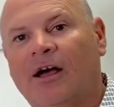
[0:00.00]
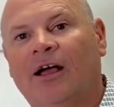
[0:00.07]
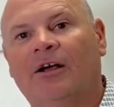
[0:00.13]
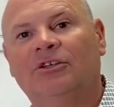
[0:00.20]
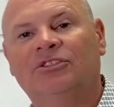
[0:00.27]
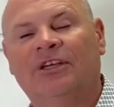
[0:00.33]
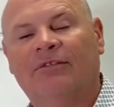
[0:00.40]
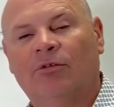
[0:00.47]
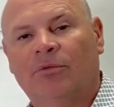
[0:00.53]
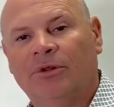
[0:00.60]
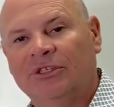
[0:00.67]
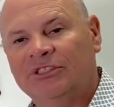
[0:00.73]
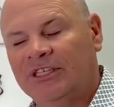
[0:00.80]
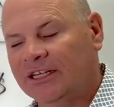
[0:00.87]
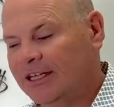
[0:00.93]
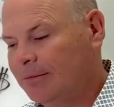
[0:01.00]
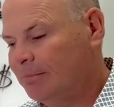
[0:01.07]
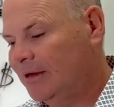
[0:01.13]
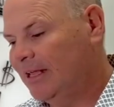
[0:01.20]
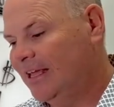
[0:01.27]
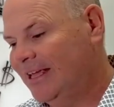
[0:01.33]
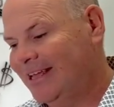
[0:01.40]
I also have a real estate
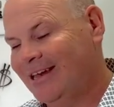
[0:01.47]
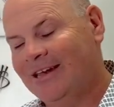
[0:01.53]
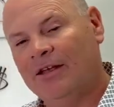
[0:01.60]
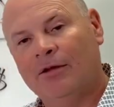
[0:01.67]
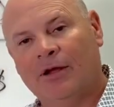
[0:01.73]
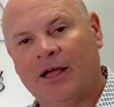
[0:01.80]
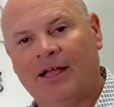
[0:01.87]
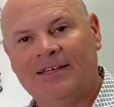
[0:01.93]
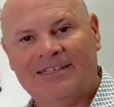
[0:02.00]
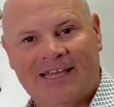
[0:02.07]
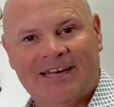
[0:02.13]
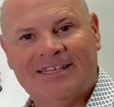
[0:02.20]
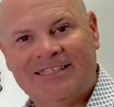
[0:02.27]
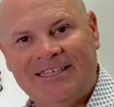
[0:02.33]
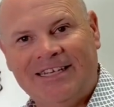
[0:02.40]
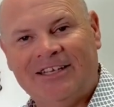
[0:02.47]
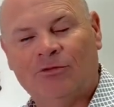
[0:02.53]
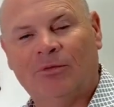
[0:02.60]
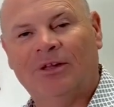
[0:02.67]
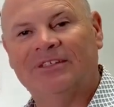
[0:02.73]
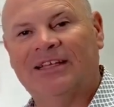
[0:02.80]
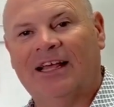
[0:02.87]
company in Tennessee as
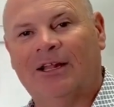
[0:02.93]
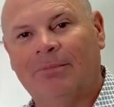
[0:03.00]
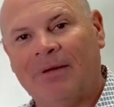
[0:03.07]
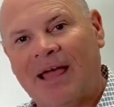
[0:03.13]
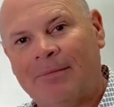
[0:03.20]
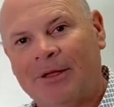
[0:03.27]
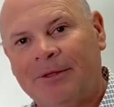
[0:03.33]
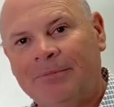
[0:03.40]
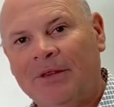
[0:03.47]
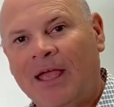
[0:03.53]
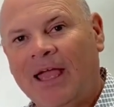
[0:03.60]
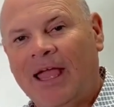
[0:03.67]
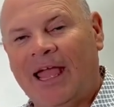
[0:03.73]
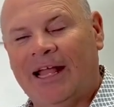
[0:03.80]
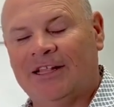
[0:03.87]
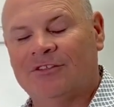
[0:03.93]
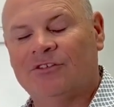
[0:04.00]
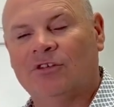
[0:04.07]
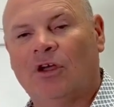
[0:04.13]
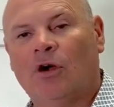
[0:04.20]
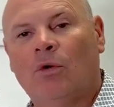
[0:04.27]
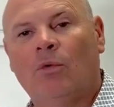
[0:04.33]
well as Alabama. And
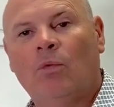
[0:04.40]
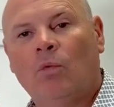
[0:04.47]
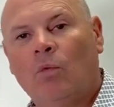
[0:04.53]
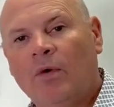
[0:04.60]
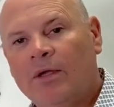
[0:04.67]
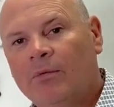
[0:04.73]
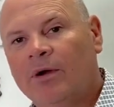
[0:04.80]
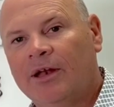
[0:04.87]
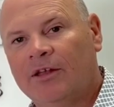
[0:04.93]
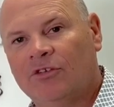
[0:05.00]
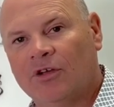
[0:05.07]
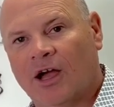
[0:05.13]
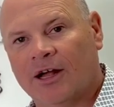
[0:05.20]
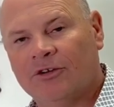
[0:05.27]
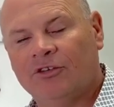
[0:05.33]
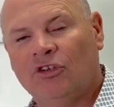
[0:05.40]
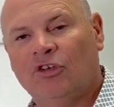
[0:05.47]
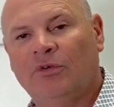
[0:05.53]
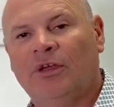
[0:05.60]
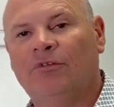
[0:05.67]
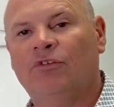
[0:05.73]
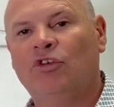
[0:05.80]
so we want to talk to
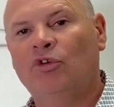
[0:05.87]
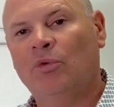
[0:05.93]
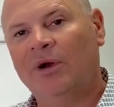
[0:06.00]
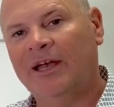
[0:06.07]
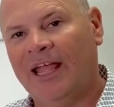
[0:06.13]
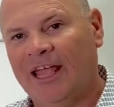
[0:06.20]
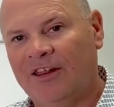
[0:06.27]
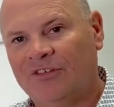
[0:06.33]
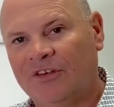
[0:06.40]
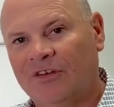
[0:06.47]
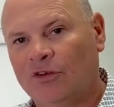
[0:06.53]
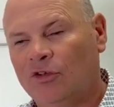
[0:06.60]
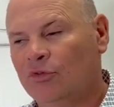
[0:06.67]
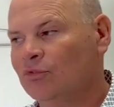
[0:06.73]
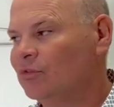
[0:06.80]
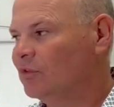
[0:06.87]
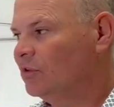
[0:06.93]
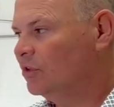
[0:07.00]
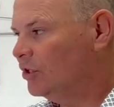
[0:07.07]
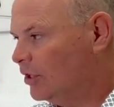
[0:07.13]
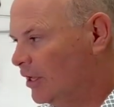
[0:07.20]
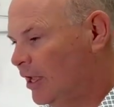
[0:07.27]
you if you are an agent who's
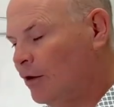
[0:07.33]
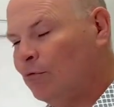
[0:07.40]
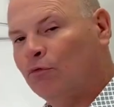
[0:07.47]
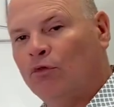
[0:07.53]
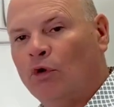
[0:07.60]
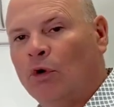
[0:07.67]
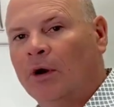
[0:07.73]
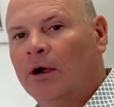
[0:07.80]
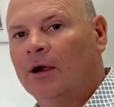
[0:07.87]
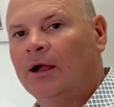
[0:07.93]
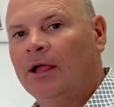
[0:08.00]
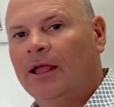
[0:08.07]
looking for